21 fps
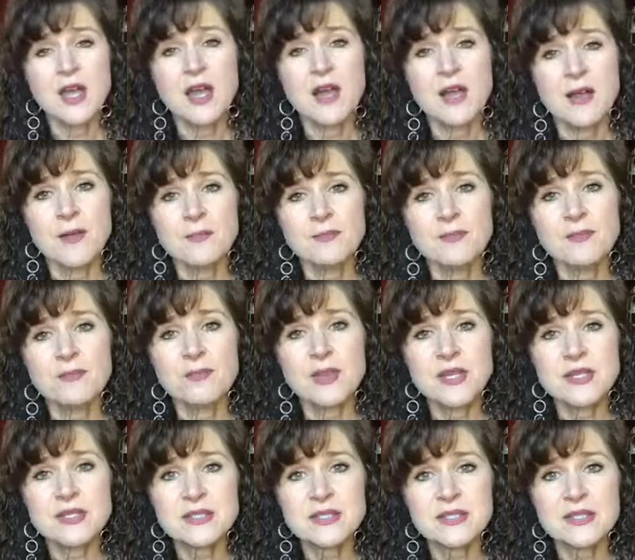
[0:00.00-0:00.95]
Um,
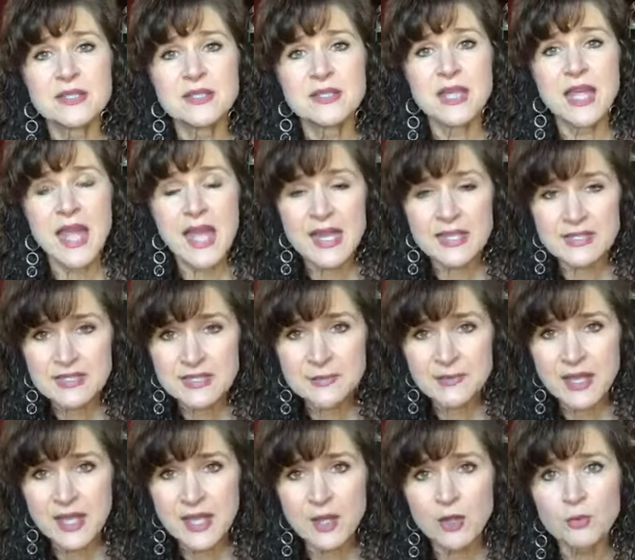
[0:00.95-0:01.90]
but ask
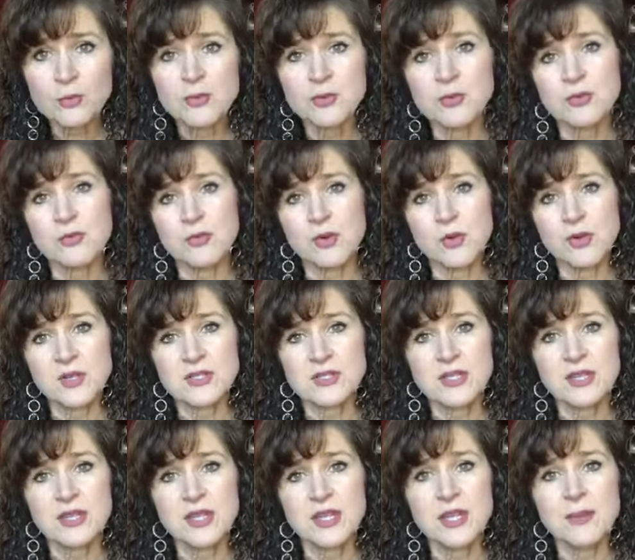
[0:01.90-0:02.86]
him to help you to
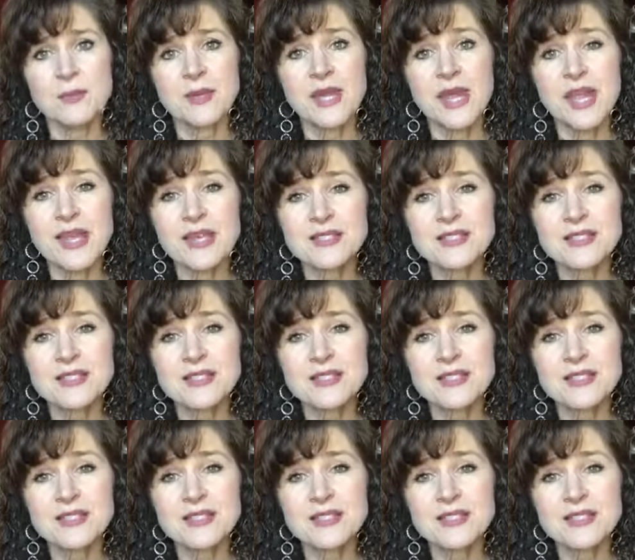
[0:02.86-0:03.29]
focus on him and